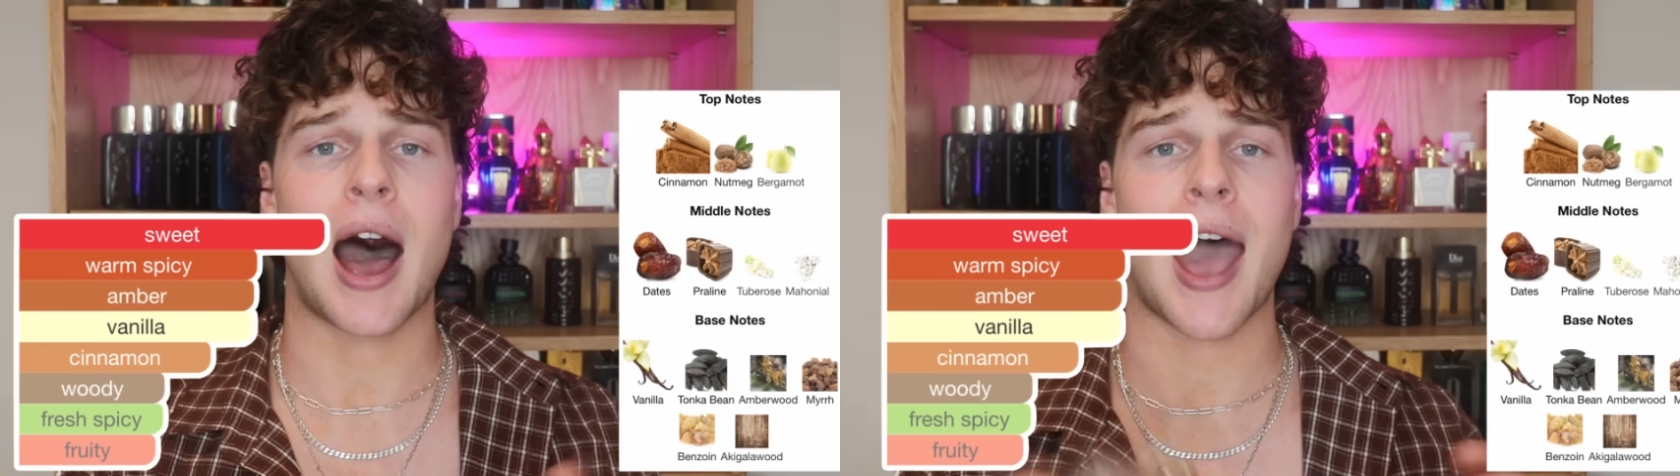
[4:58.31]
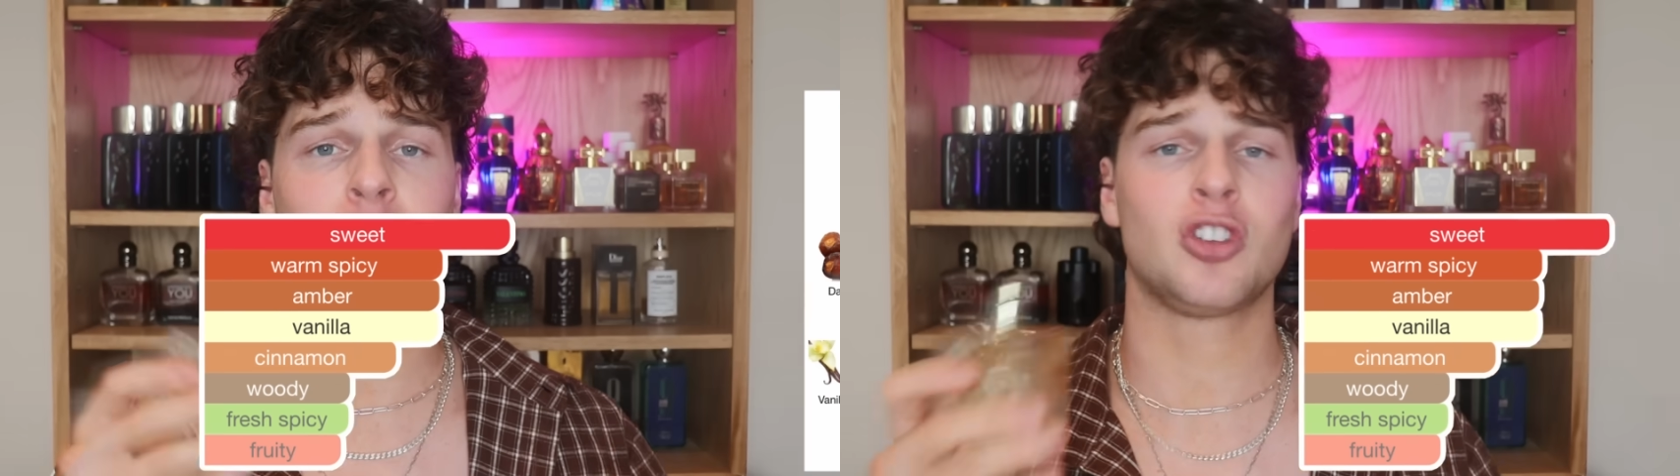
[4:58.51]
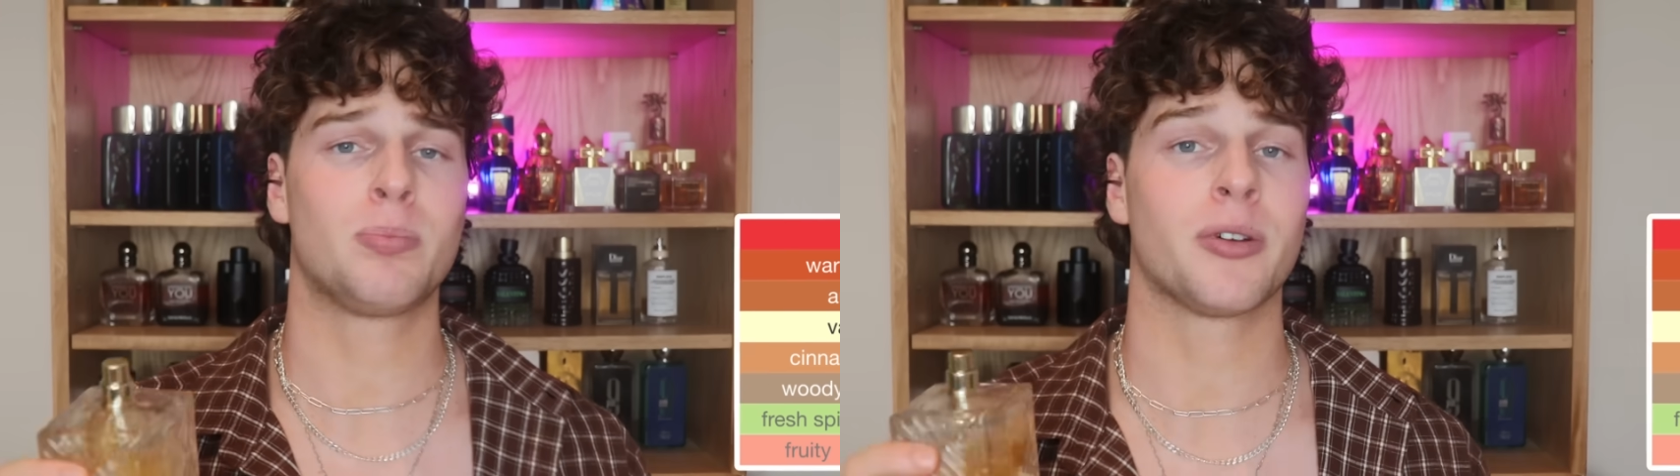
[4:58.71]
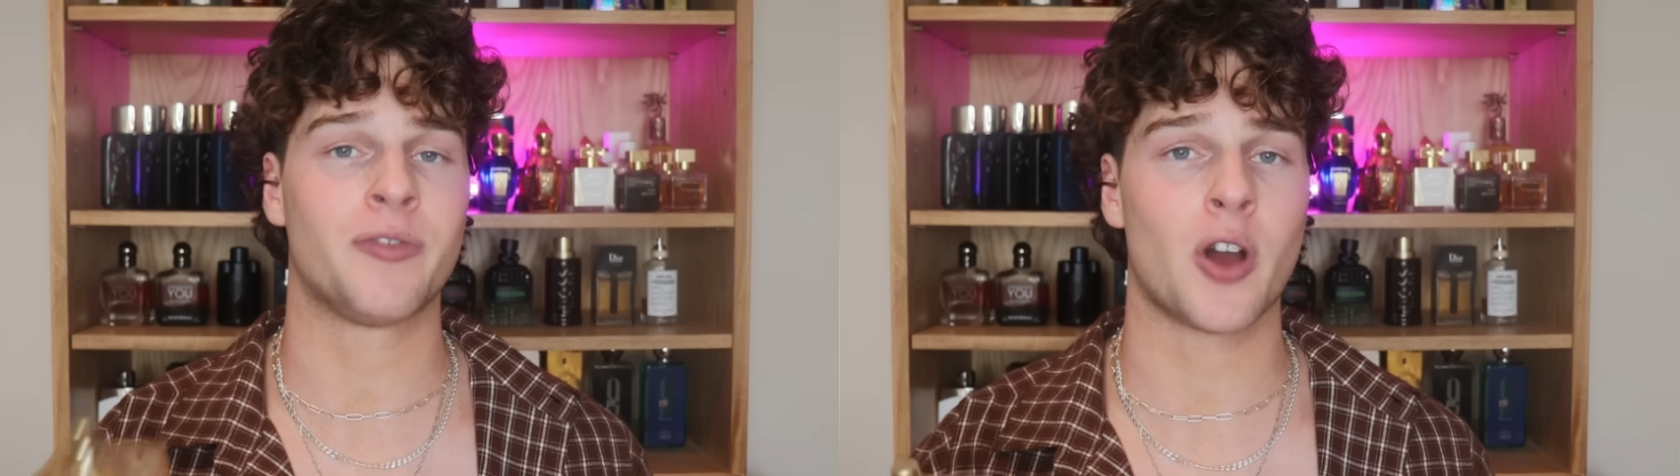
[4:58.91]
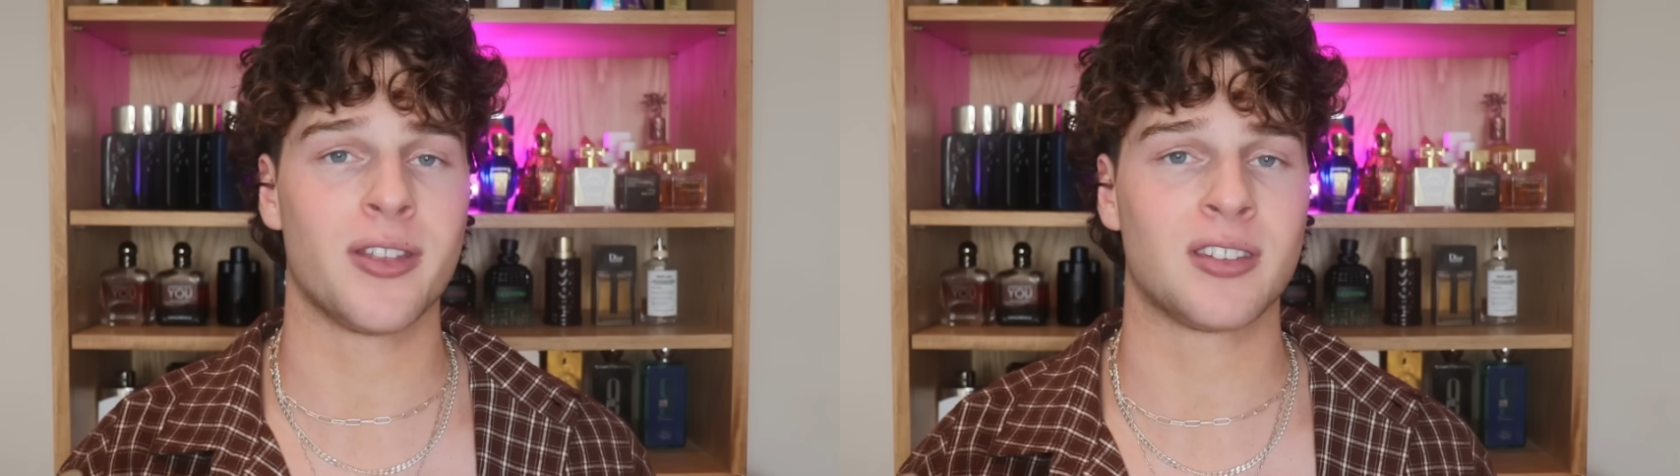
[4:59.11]
I actually
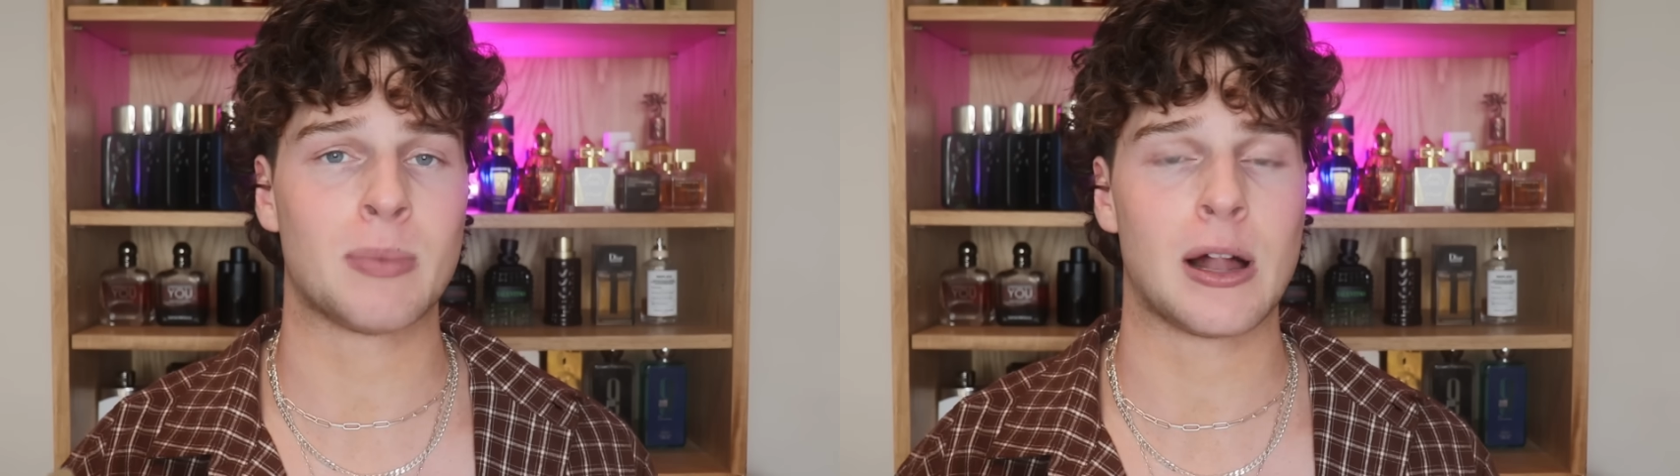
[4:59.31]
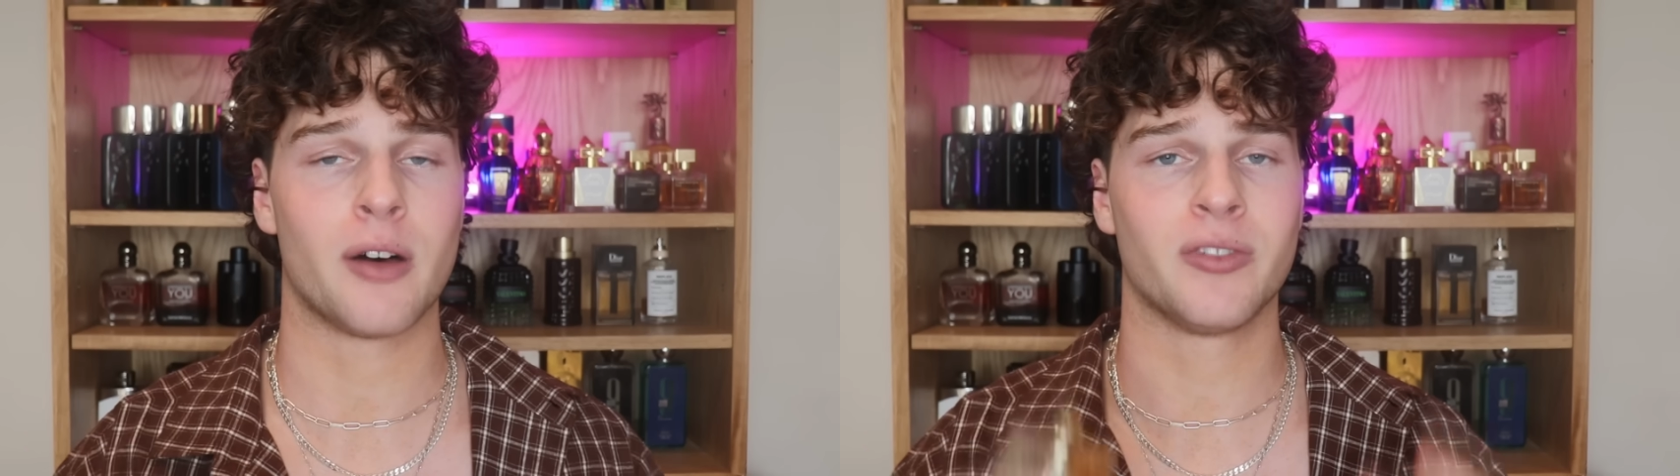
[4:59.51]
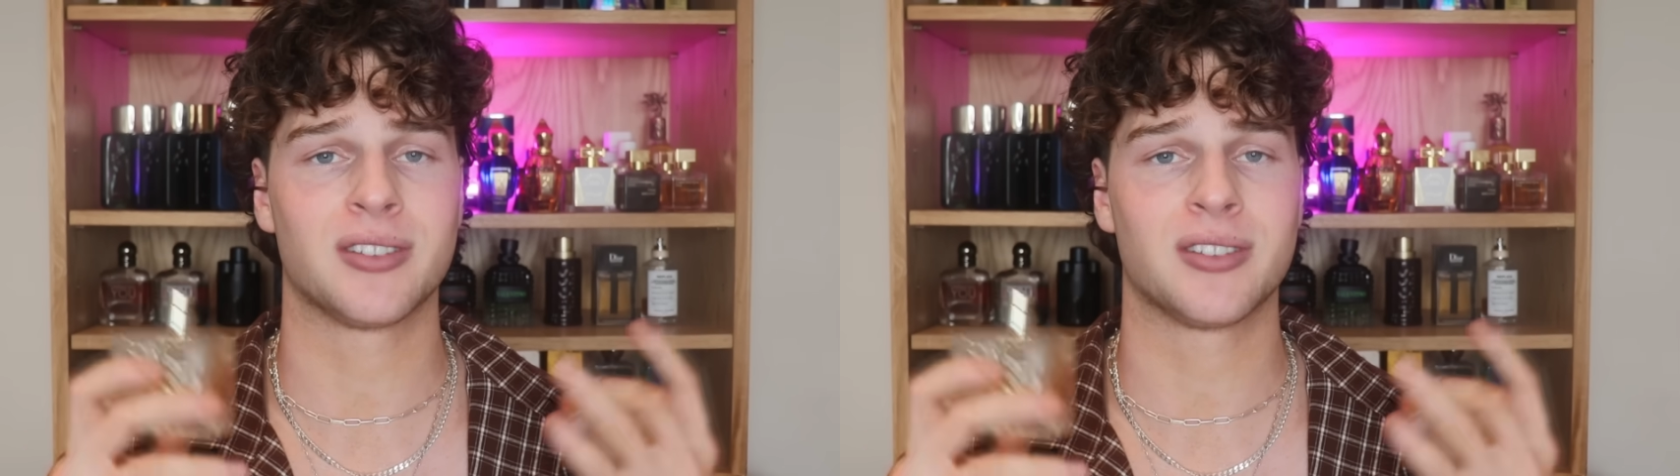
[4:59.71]
prefer the smell of